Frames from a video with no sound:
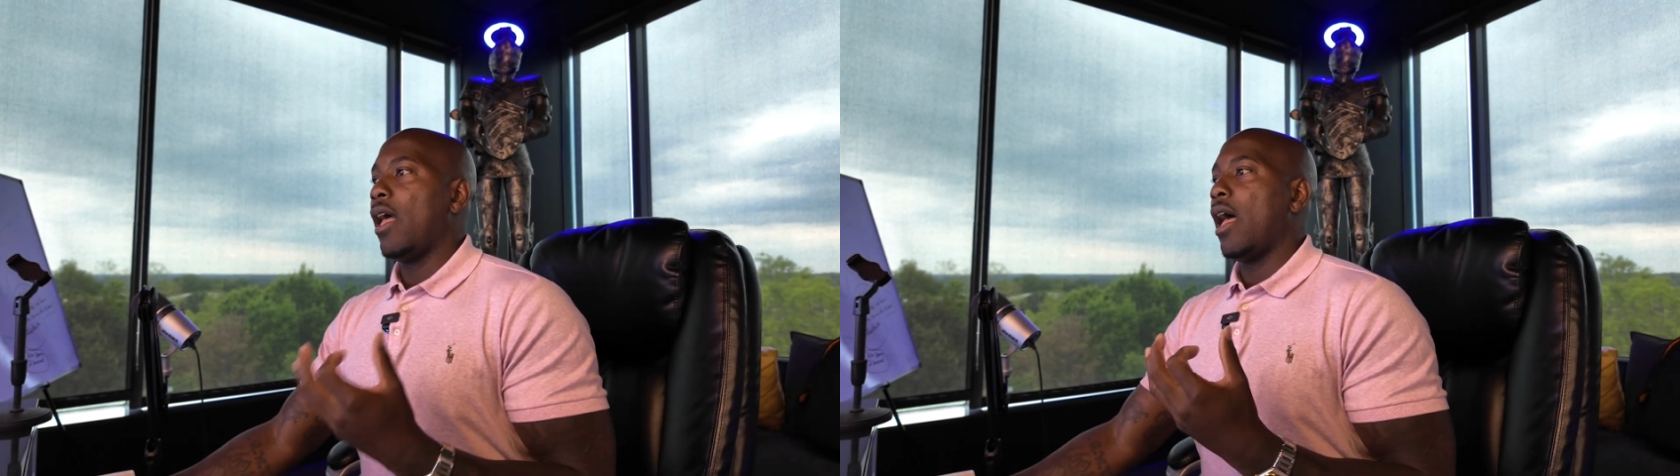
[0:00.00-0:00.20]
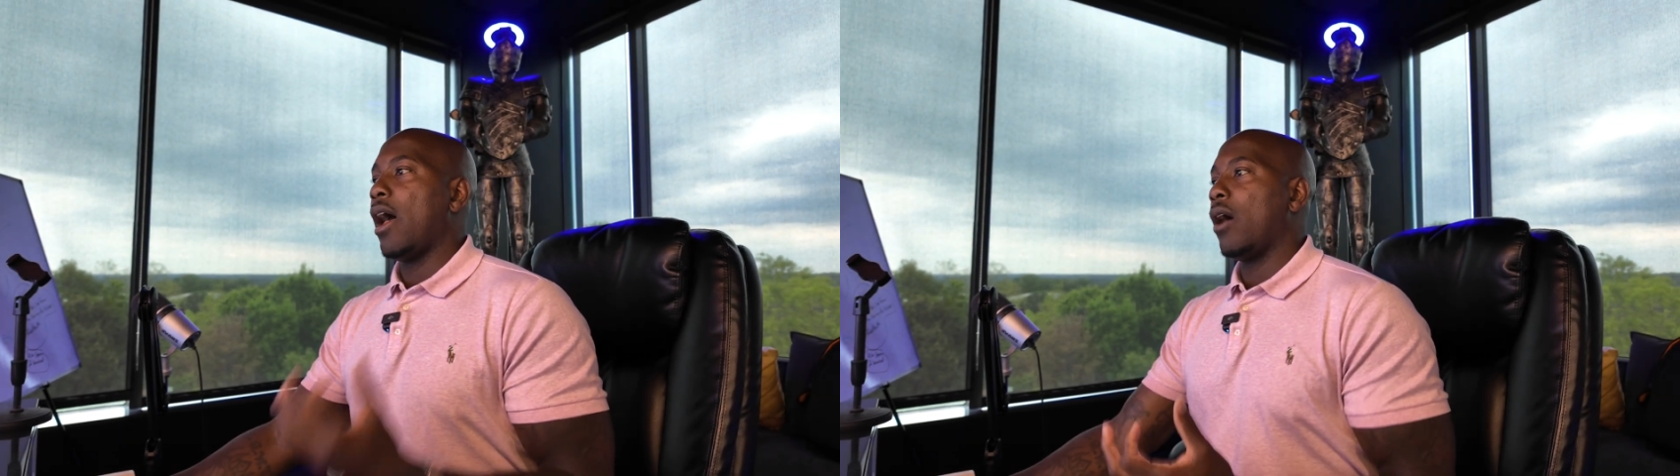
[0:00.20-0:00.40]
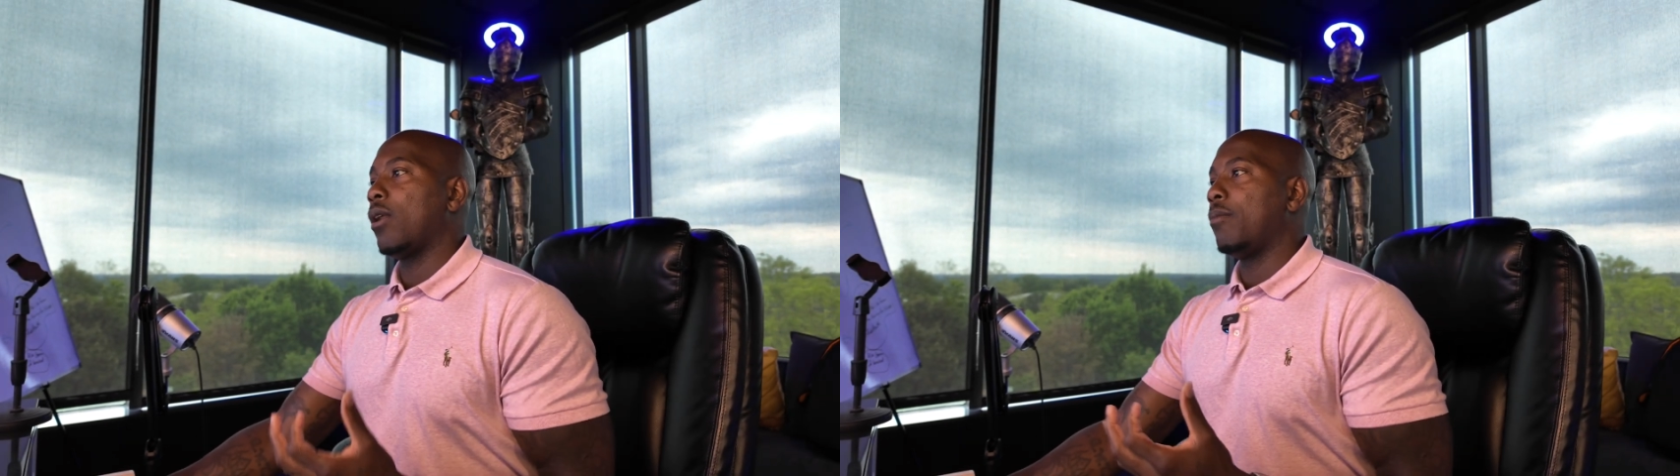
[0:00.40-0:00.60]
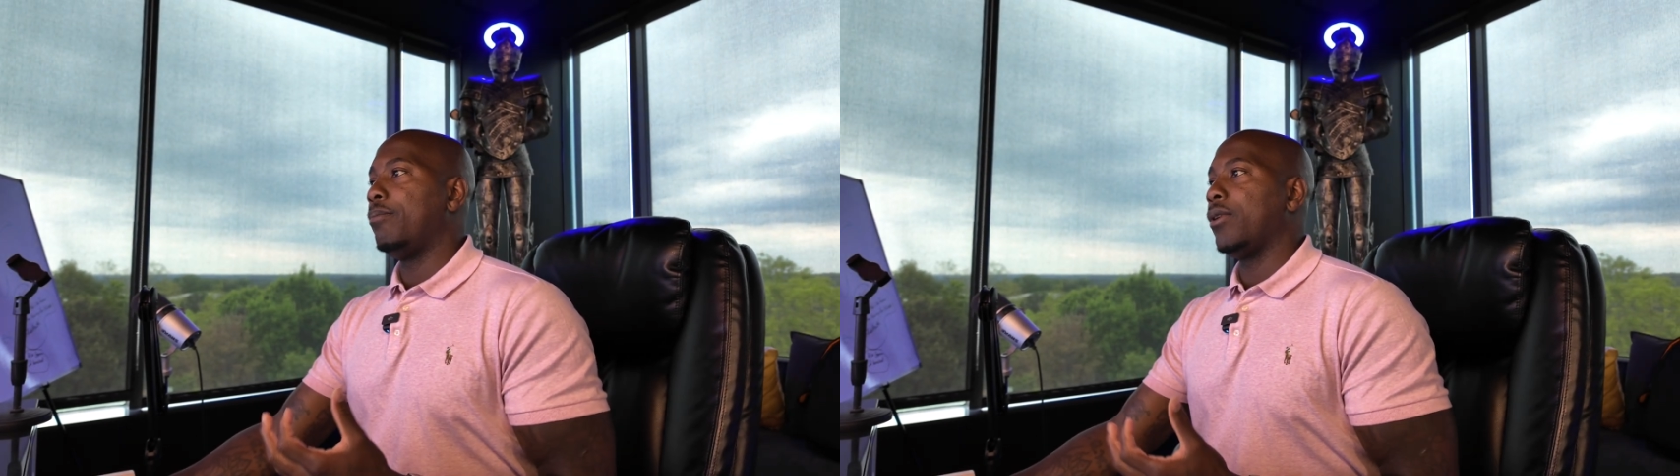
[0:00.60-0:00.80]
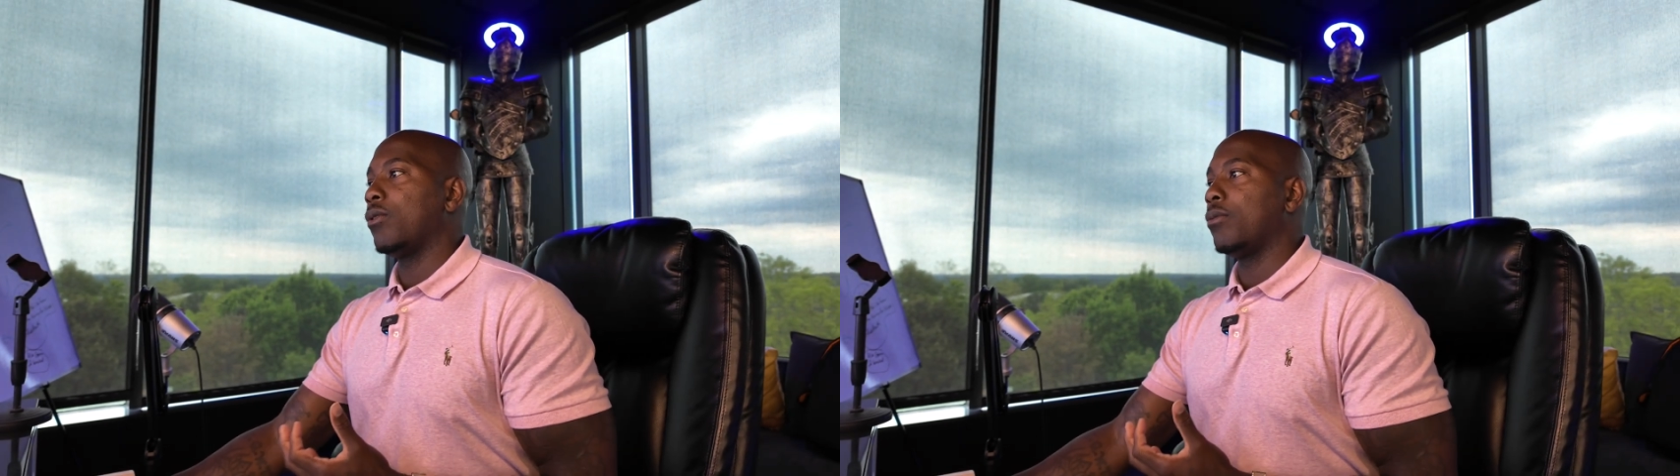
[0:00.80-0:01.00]
how to
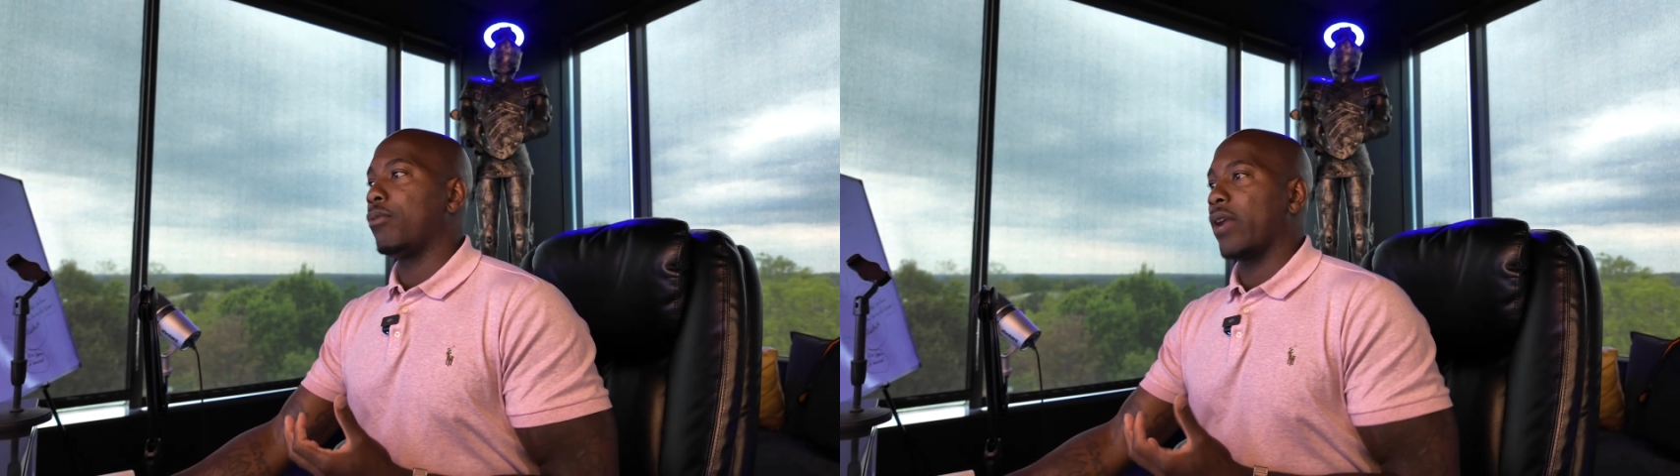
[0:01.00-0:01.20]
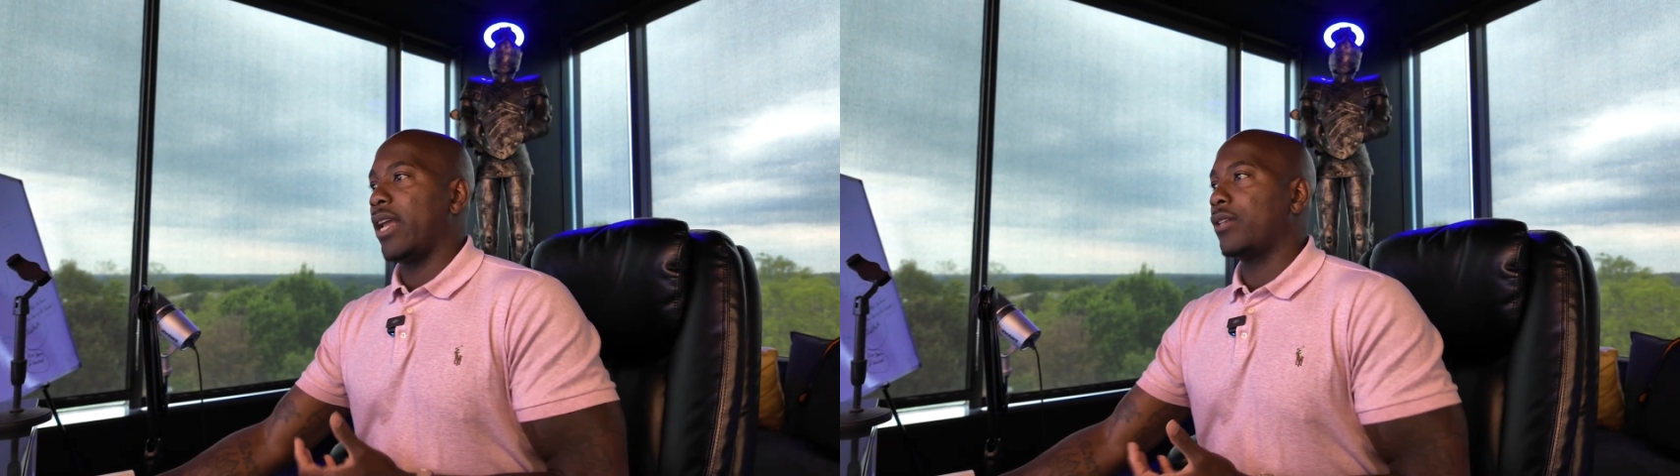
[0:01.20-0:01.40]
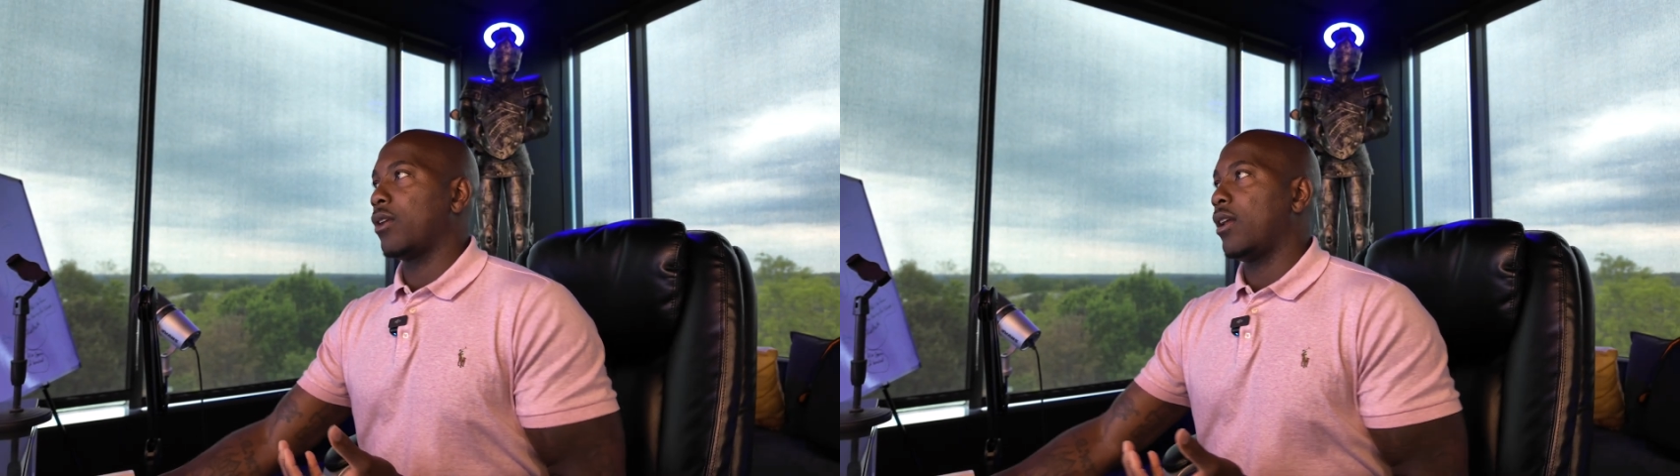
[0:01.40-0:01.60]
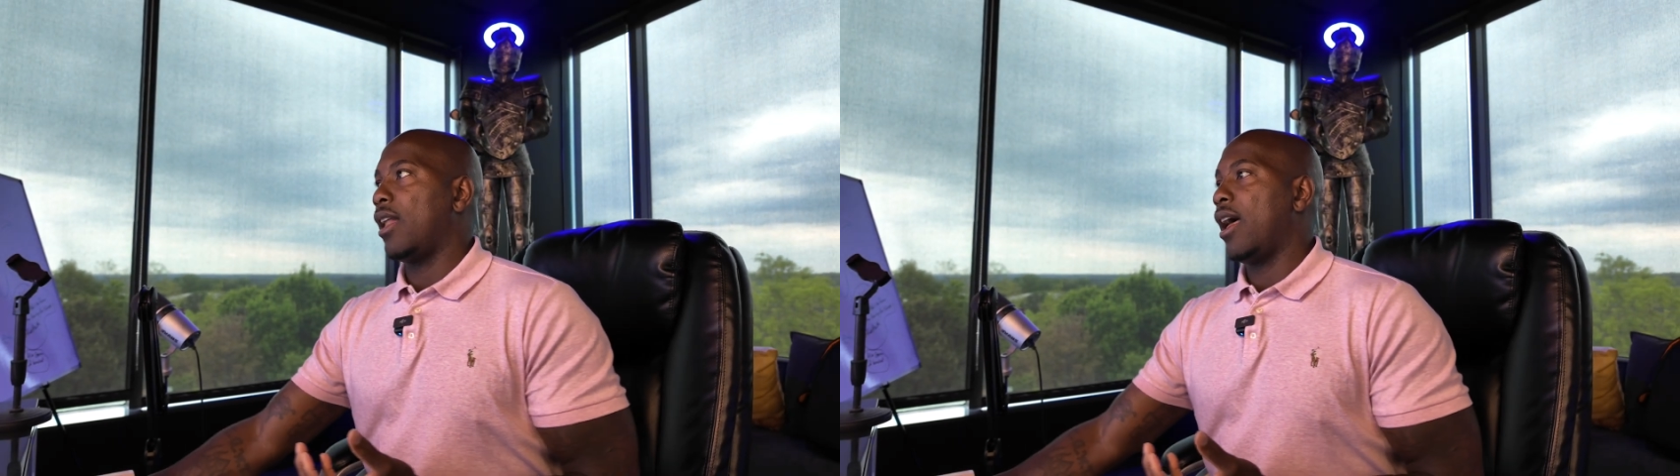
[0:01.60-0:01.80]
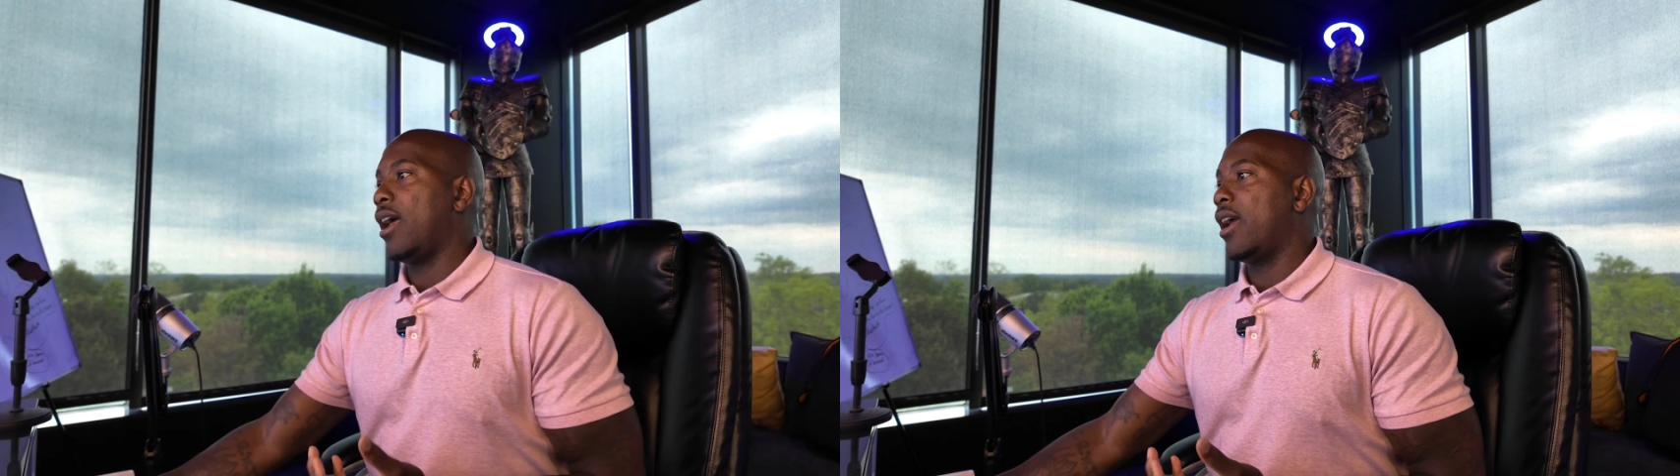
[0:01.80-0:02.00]
build brands
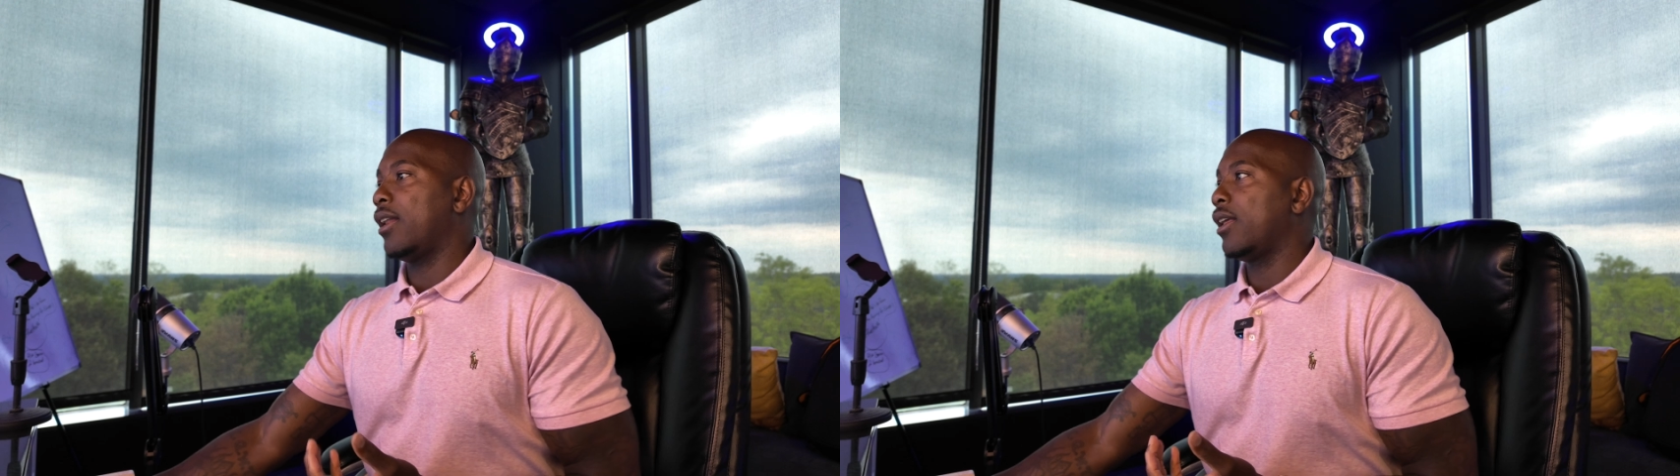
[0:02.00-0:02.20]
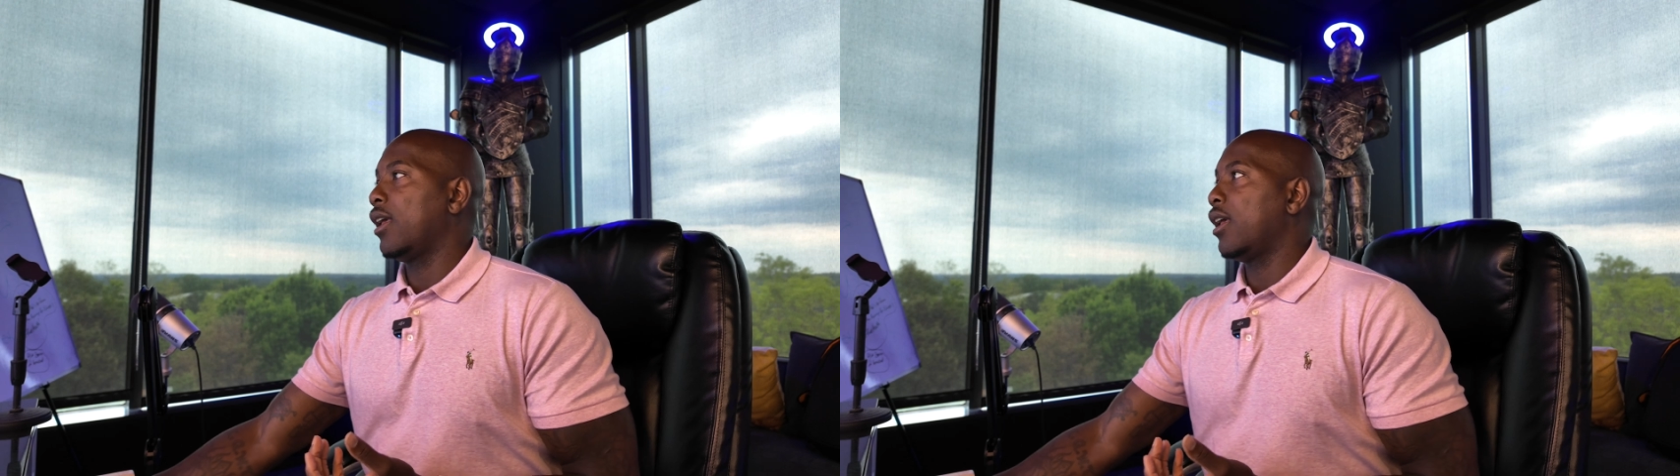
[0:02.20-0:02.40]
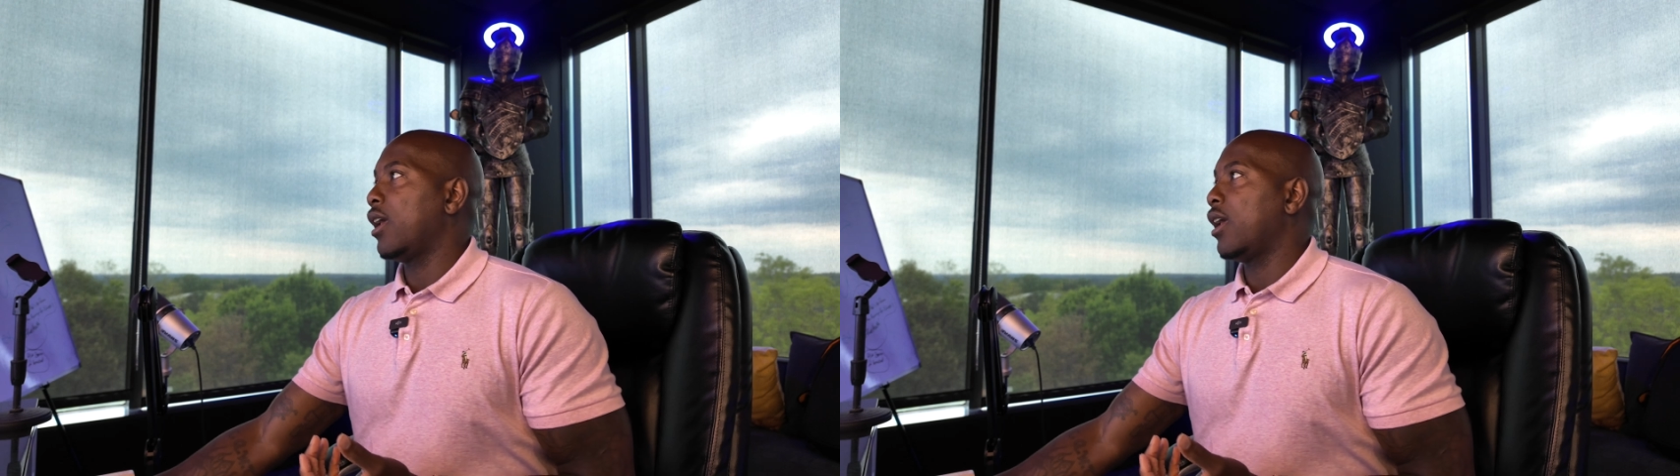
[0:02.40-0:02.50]
online.